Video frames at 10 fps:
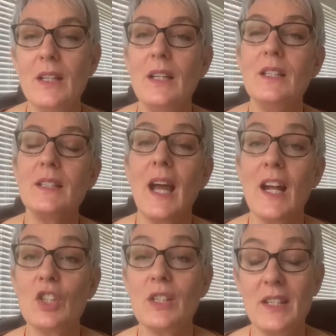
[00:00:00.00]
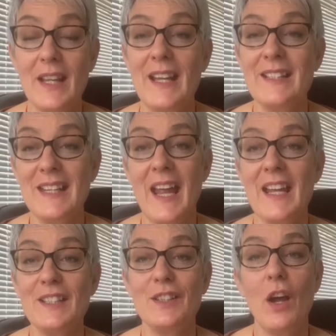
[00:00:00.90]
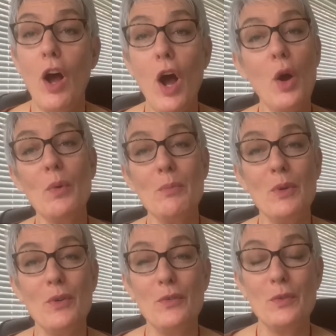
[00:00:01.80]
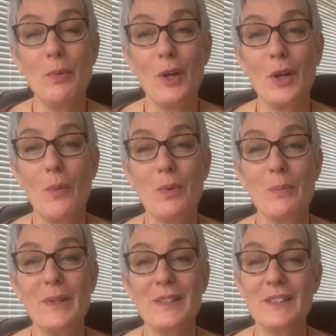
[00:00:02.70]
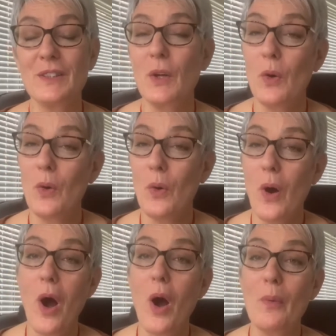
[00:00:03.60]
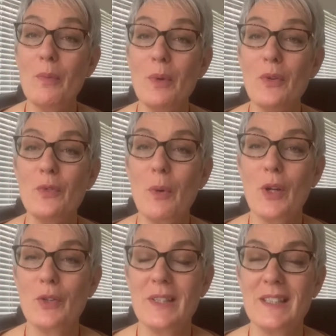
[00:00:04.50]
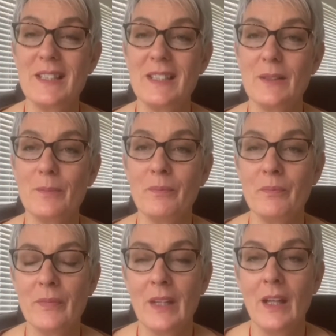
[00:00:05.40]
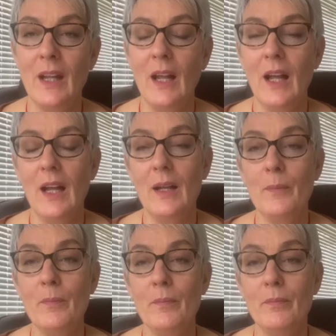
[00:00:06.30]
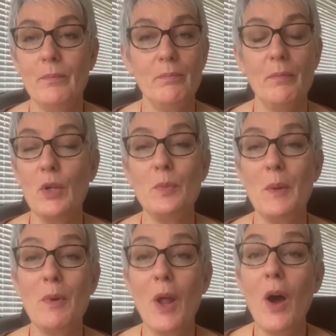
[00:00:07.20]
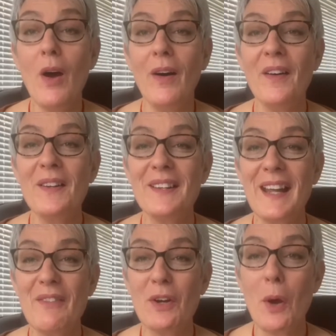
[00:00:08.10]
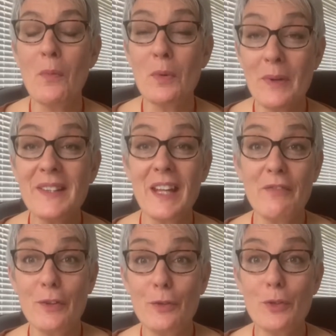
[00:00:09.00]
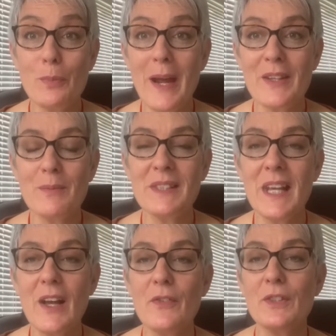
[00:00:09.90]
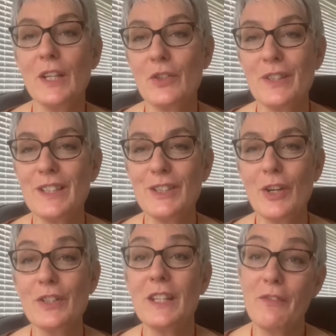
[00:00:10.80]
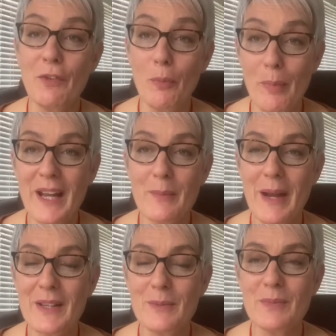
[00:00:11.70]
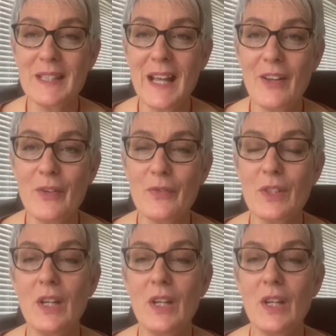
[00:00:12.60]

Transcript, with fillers: is to actually then test are we moved by compliments or are we moved by criticism? Um, most people are. They have a compliment, they feel good about themselves, they're criticised, they feel bad about themselves.